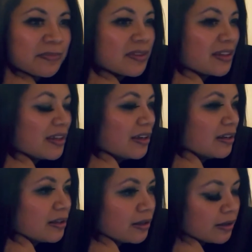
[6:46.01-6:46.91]

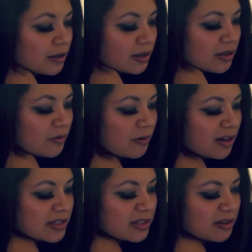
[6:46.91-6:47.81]
And you
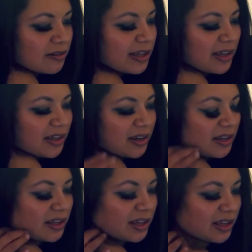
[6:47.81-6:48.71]
want to go ahead
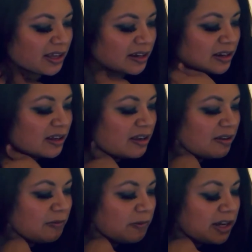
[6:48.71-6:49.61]
and
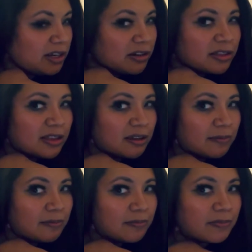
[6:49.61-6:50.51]
run your
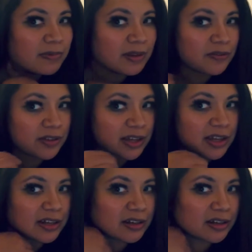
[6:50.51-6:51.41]
thumb, if you
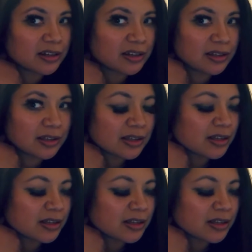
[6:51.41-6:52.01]
can,